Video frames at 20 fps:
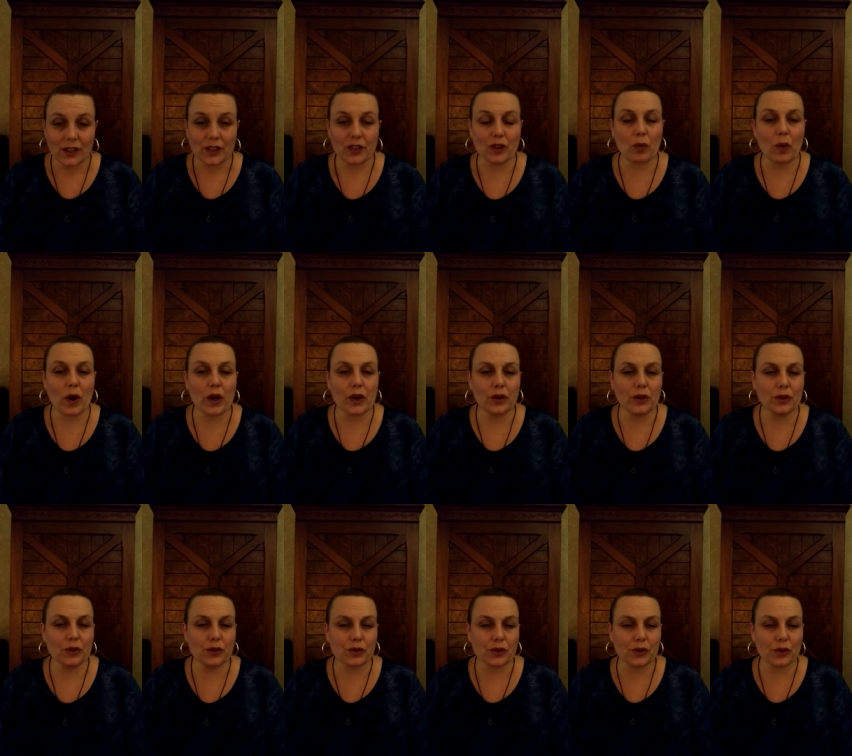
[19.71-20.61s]
the one
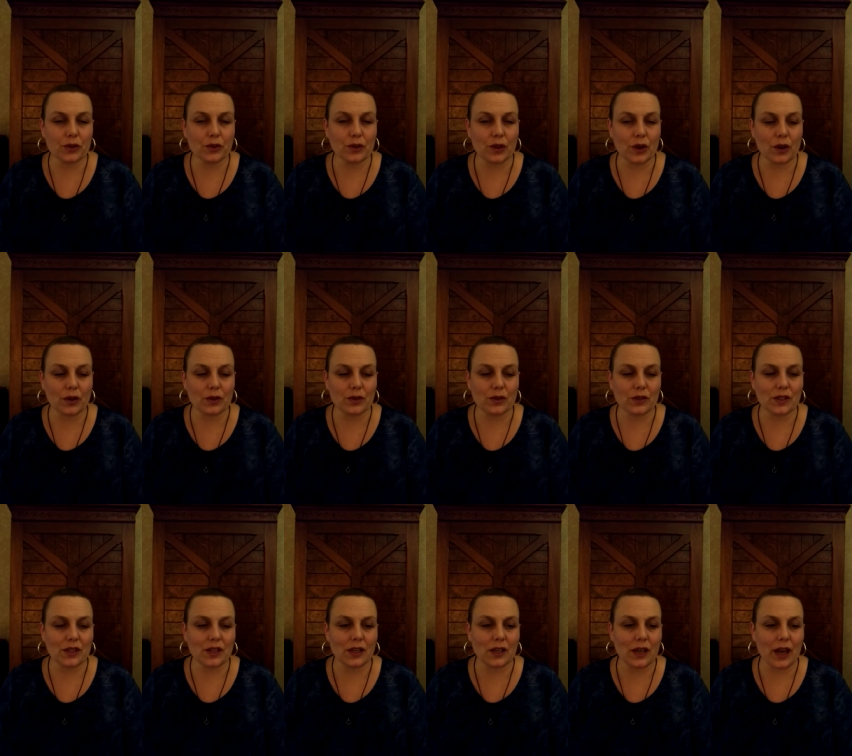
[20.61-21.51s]
who drew
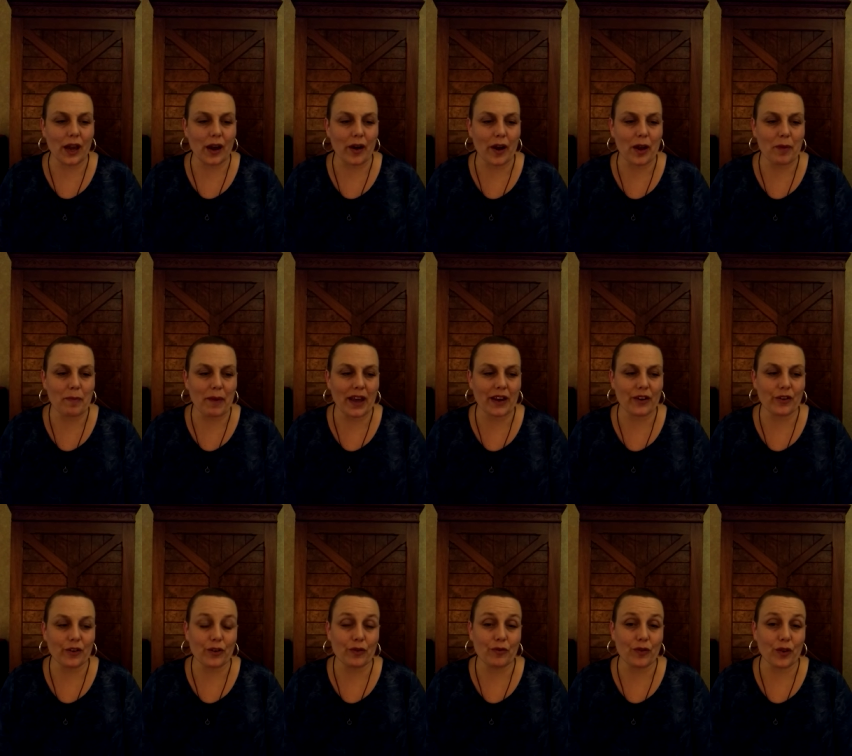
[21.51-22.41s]
those
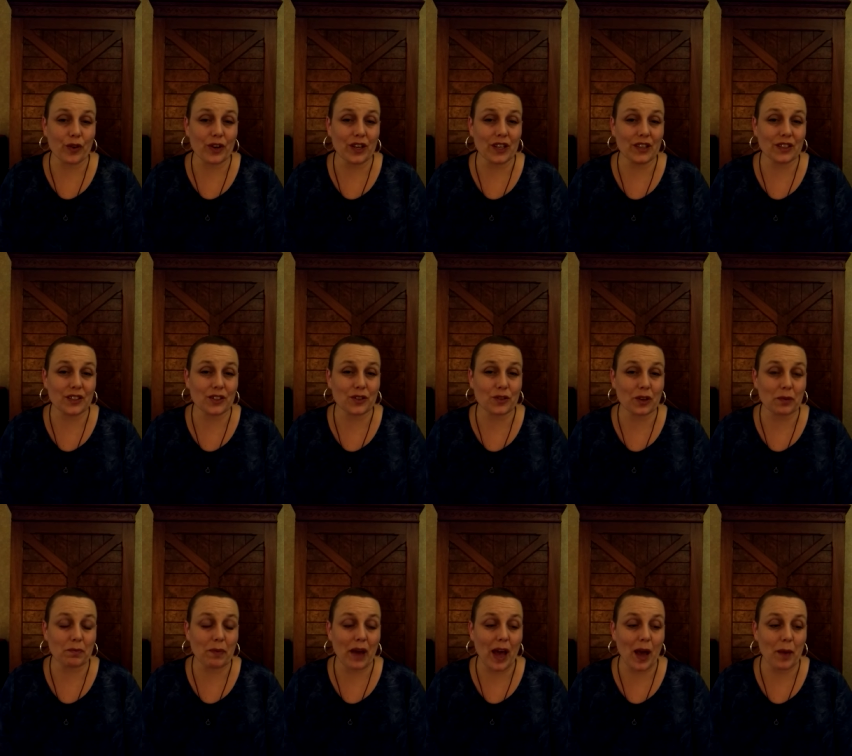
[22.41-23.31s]
gerrymandered voting
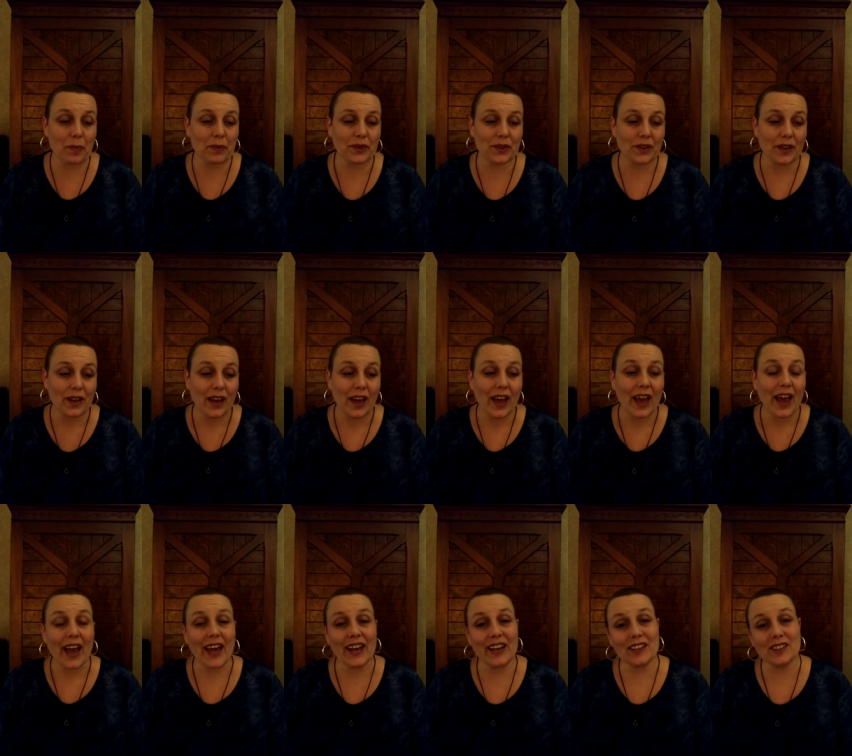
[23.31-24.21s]
district maps
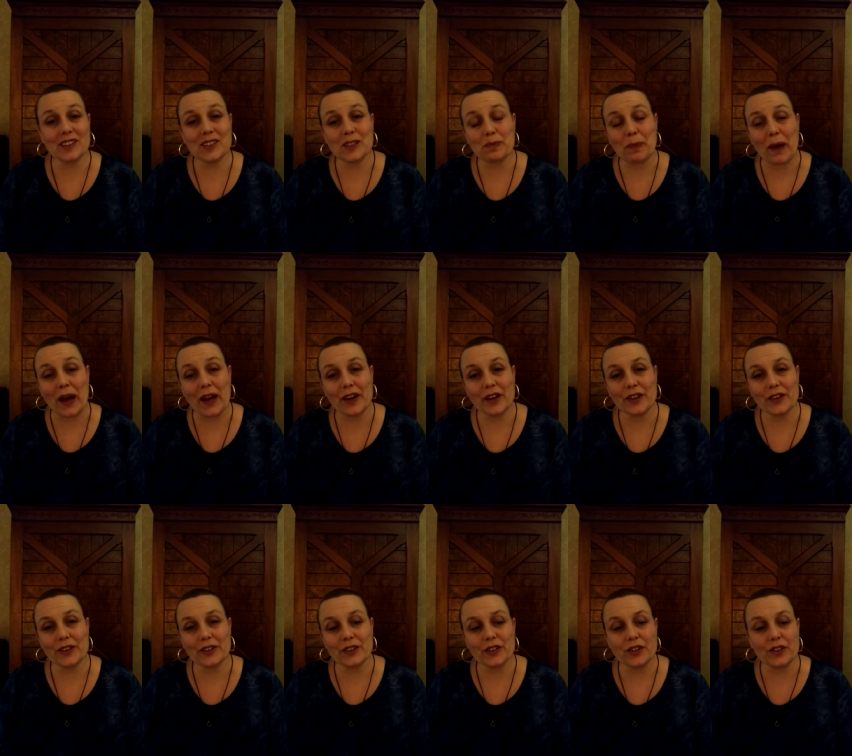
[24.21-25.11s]
and
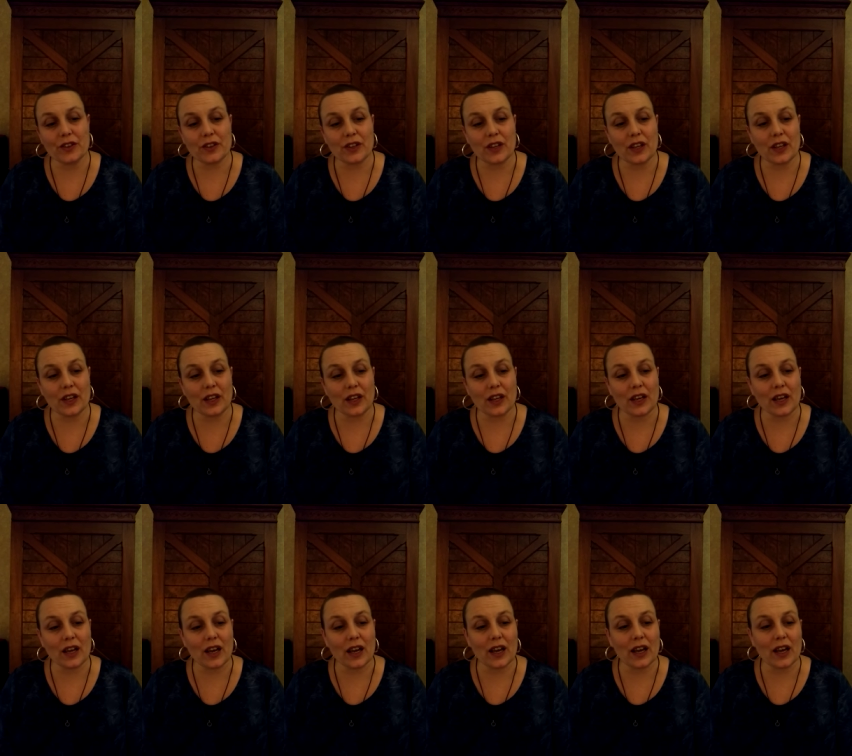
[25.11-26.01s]
inspired
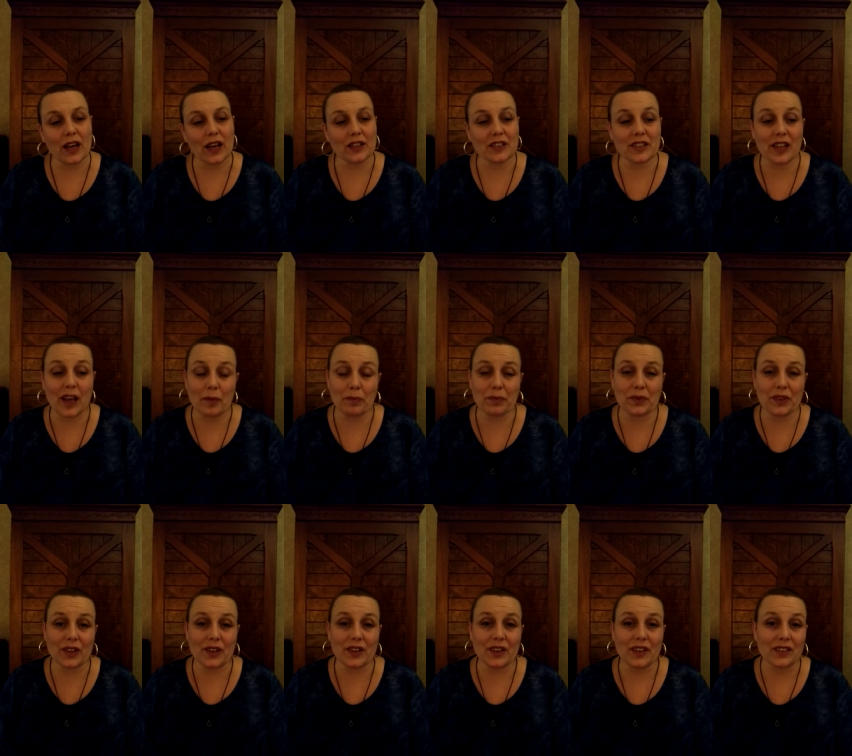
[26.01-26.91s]
the
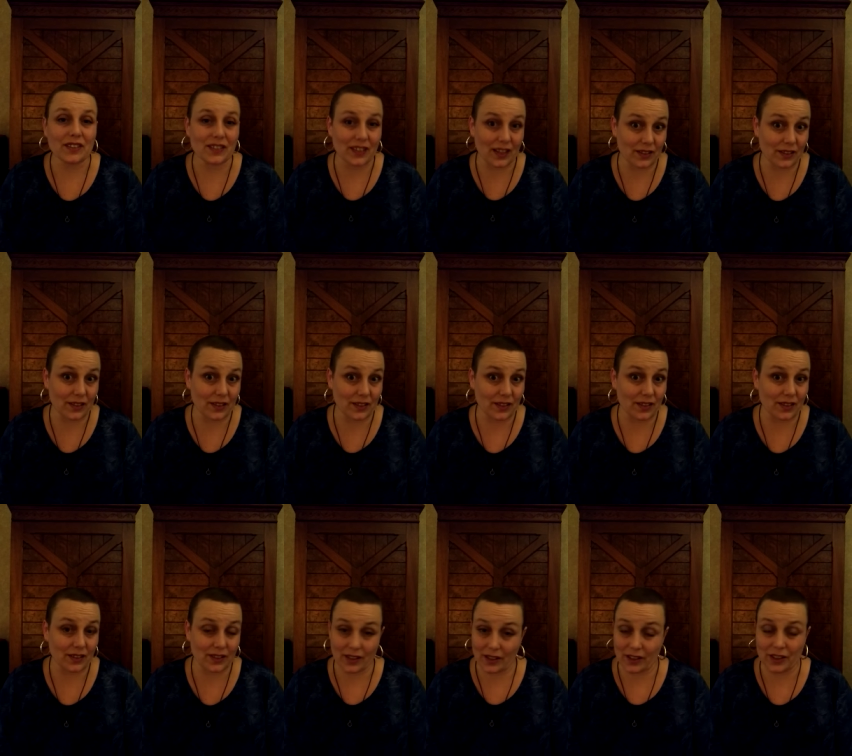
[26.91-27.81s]
attempted census
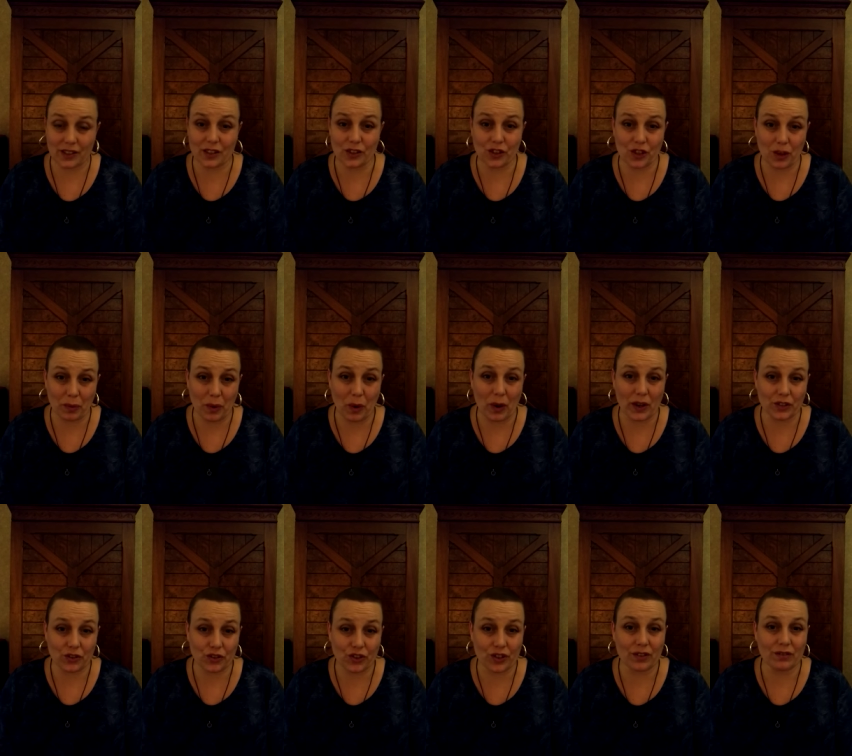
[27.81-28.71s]
citizenship
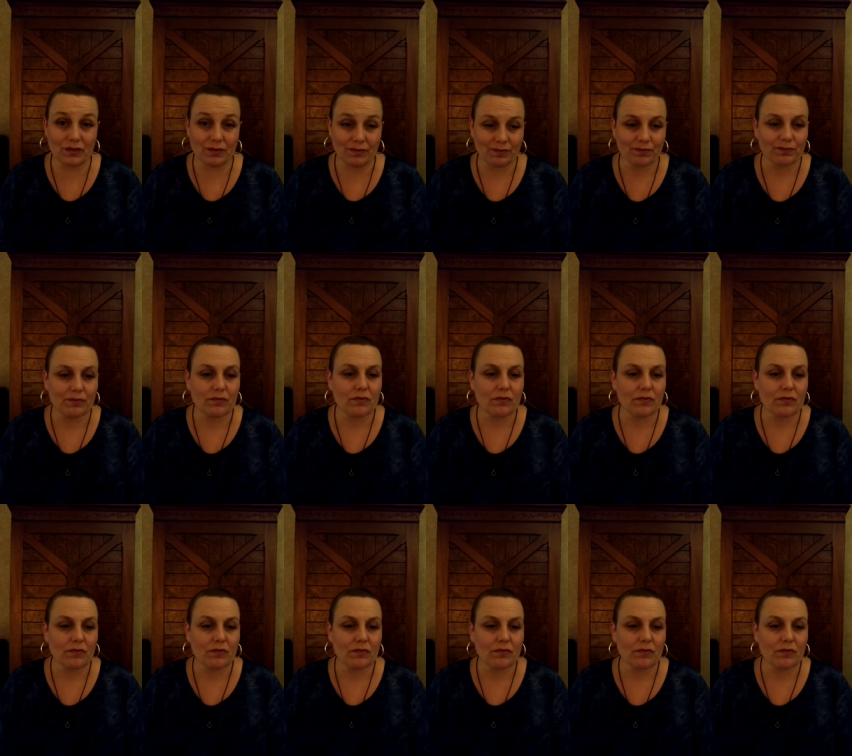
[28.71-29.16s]
question?